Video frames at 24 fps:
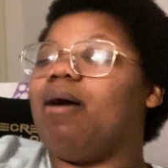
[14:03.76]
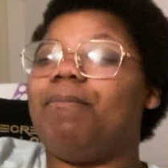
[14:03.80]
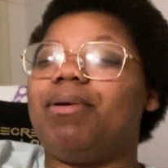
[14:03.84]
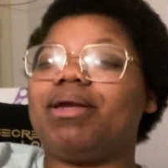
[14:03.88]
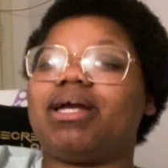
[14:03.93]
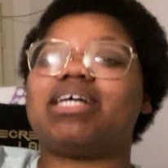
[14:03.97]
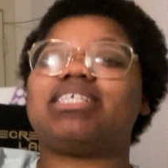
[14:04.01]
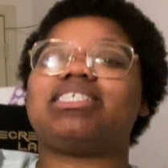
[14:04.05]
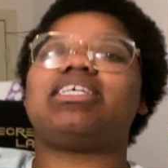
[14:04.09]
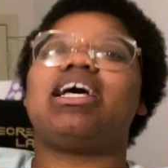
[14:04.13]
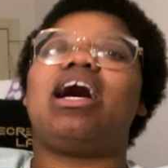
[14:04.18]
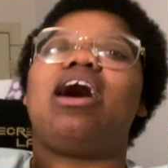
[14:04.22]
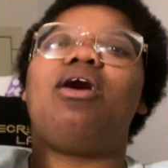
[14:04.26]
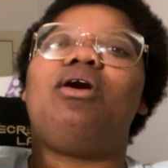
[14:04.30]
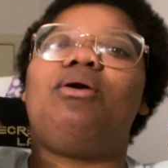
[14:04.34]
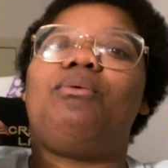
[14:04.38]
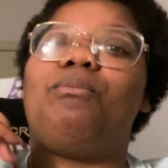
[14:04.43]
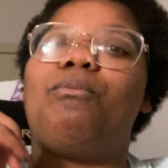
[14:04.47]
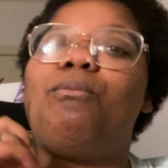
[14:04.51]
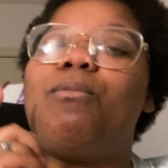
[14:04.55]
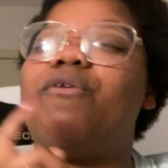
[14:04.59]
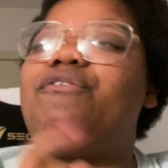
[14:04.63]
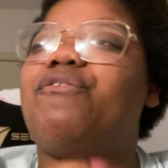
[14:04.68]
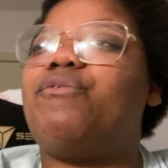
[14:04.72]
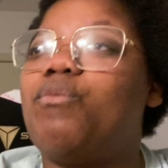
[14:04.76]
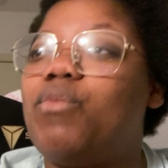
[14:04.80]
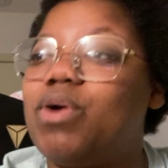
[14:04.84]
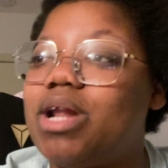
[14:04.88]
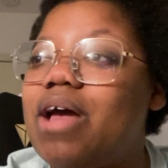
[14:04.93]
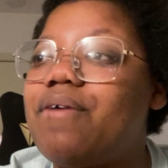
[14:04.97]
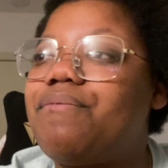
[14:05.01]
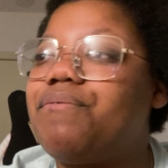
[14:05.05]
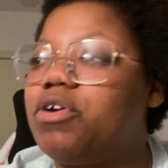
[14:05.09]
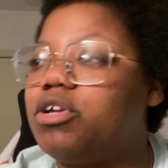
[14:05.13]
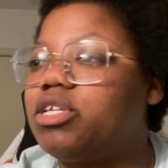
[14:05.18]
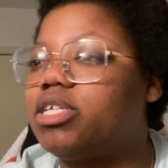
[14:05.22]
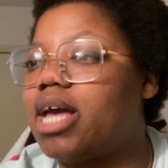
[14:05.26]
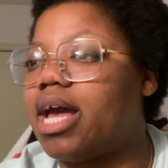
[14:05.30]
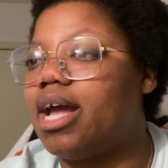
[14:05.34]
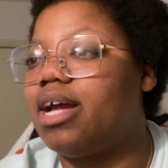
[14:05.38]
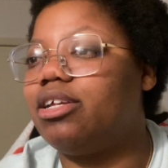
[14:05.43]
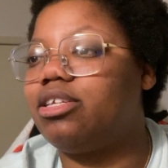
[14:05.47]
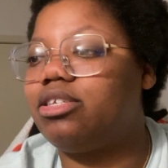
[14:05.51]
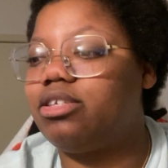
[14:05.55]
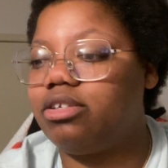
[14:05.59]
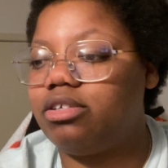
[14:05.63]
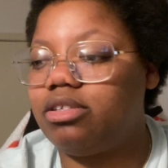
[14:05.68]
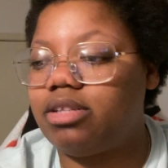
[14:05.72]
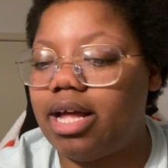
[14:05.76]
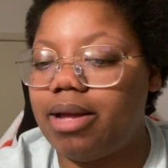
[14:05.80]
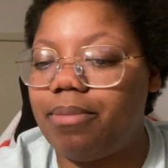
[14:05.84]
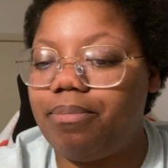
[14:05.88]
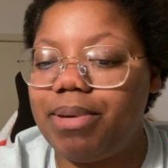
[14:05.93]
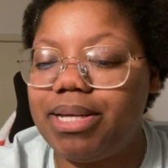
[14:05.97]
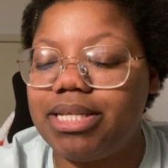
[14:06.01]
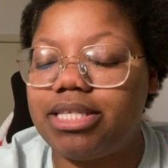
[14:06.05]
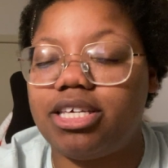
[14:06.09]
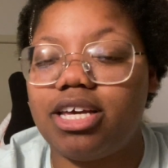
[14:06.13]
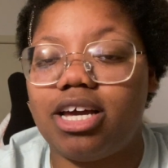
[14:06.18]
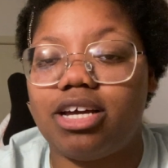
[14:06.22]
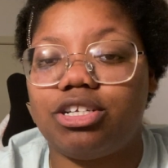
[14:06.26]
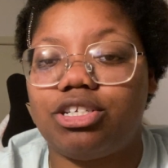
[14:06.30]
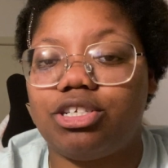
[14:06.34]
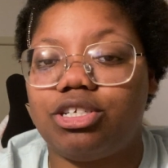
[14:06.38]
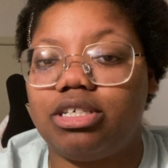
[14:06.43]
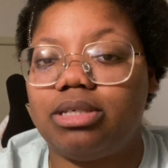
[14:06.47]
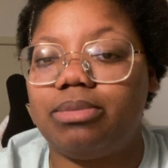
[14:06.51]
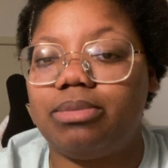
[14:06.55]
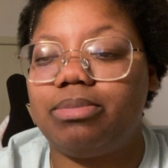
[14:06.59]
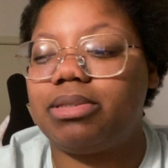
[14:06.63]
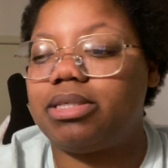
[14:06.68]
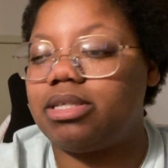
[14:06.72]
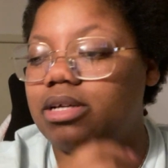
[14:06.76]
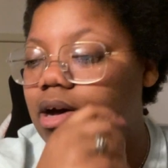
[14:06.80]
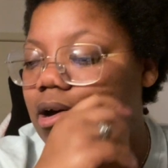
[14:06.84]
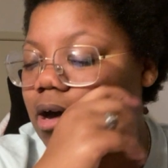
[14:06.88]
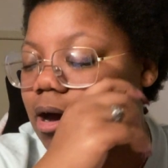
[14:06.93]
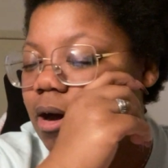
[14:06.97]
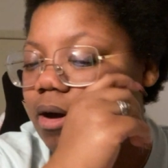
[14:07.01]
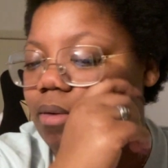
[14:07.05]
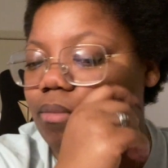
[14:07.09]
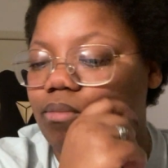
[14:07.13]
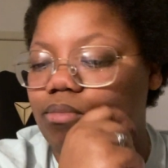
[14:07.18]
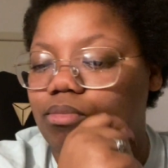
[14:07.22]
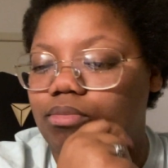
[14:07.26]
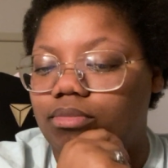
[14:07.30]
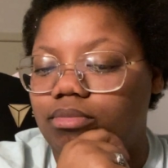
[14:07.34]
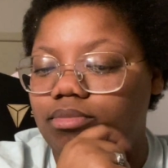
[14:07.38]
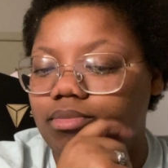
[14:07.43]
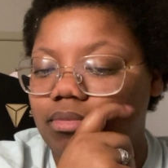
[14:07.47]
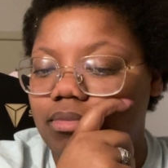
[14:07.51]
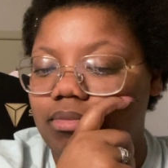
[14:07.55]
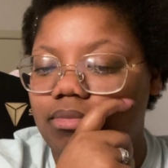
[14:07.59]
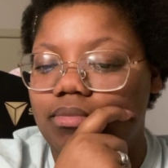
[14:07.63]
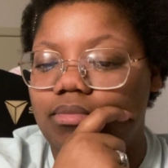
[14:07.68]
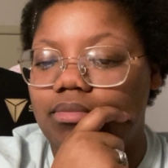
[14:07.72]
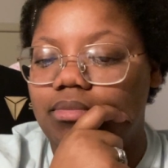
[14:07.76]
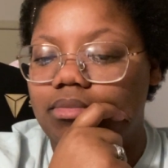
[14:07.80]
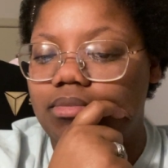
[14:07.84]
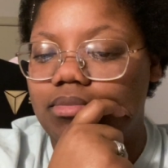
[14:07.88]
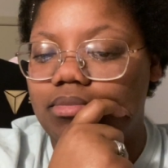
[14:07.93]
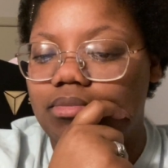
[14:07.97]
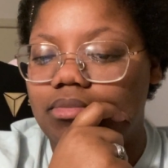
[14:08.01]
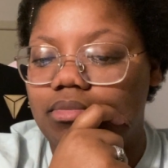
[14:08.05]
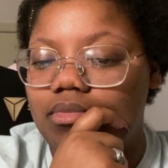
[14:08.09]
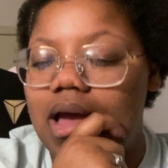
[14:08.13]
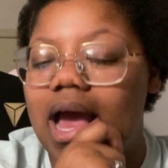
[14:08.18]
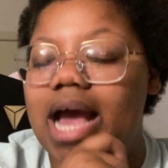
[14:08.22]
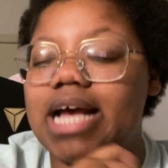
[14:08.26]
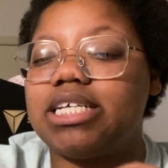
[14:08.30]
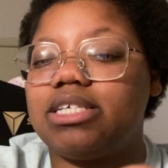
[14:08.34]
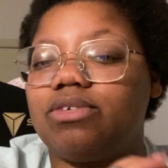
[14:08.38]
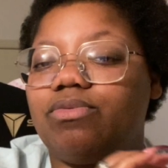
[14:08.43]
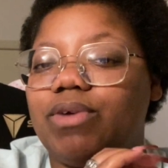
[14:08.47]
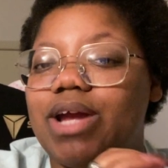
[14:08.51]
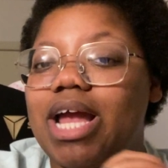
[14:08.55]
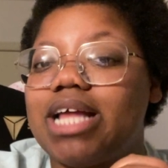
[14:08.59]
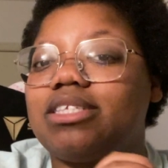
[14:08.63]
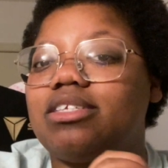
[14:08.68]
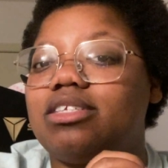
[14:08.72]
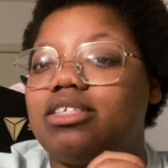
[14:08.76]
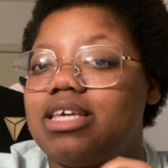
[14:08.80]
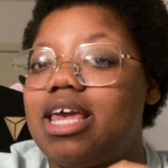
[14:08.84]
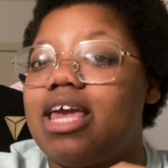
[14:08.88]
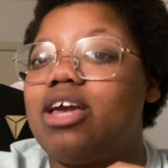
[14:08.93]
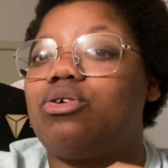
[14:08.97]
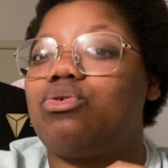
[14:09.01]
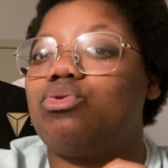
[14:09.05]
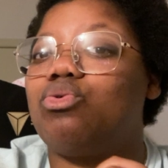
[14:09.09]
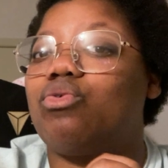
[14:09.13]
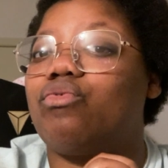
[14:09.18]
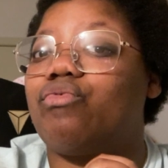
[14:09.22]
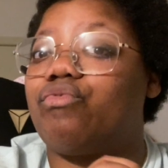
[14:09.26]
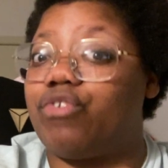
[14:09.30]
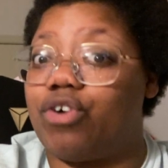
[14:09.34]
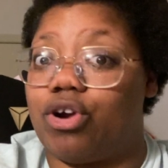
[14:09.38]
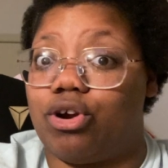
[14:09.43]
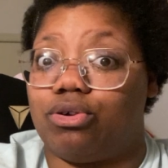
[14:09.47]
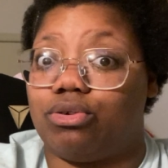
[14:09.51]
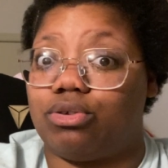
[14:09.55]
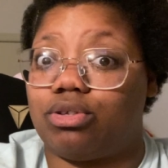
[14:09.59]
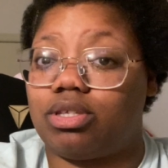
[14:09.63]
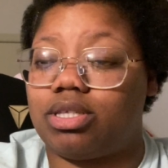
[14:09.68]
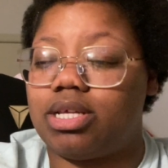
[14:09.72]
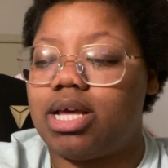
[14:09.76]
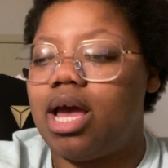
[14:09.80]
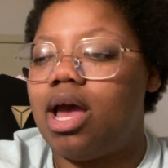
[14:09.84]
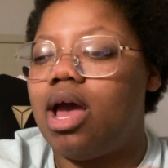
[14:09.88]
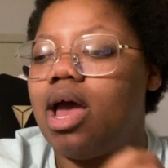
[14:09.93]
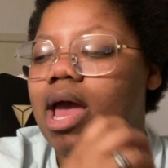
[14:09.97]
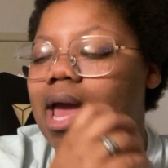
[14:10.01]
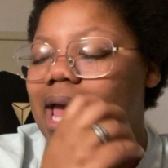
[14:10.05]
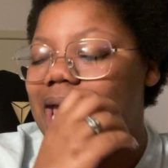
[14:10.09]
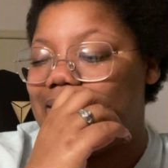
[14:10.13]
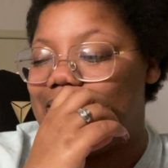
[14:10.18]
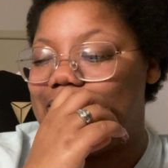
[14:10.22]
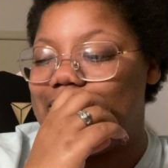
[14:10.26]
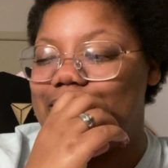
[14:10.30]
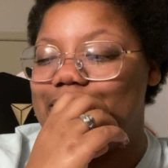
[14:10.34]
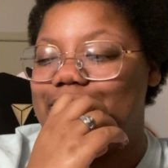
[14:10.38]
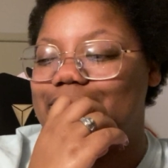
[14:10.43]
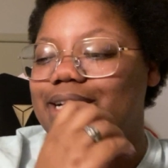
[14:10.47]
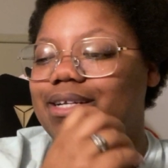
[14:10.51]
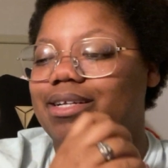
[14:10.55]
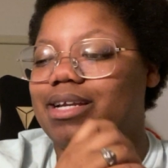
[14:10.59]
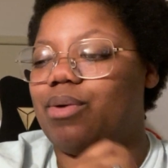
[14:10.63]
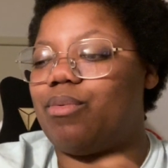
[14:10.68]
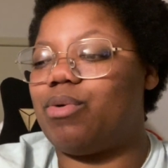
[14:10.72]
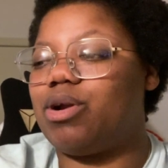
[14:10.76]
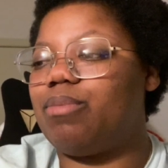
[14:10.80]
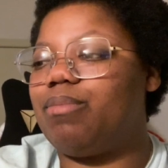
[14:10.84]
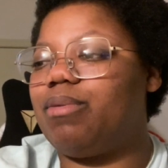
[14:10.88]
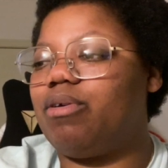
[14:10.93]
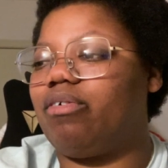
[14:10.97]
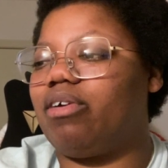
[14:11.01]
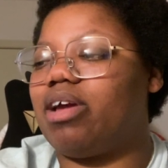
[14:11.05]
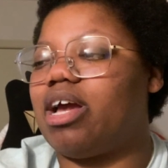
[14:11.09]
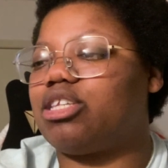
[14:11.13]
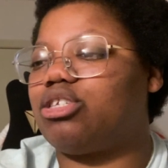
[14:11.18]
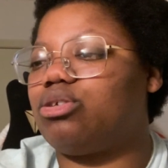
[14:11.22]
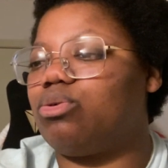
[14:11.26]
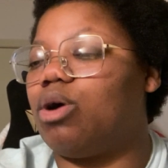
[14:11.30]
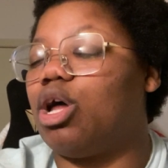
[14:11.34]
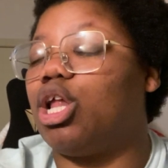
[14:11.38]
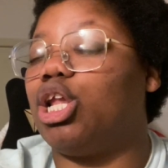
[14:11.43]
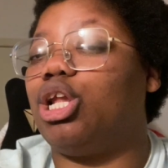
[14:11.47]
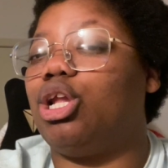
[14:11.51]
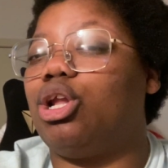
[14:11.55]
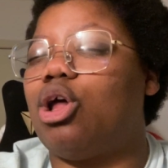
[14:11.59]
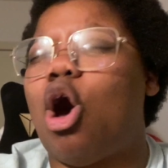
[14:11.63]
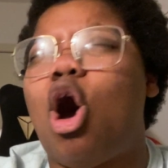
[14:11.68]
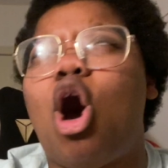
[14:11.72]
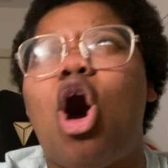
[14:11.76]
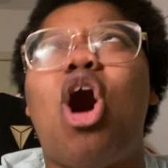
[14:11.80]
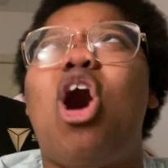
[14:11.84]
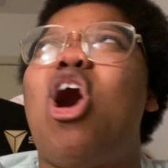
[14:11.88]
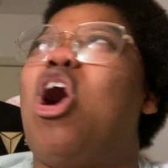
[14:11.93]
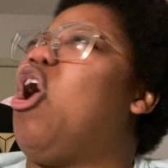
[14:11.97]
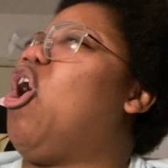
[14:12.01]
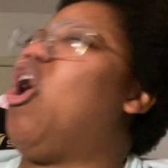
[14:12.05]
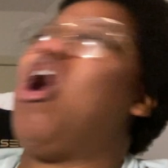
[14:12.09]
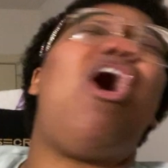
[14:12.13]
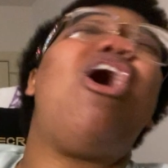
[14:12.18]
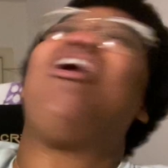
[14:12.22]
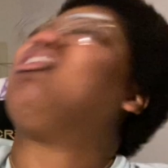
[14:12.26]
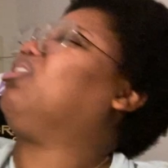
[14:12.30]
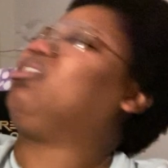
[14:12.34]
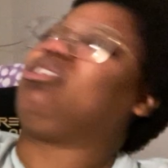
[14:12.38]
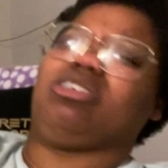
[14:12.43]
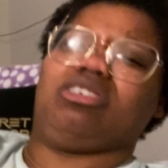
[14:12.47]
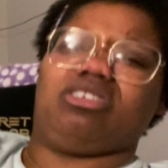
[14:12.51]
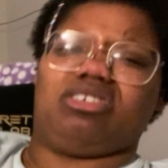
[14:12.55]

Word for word: Because when I first got into like BTS ships, I reacted to Taekook first, and they wanted me to react to a long.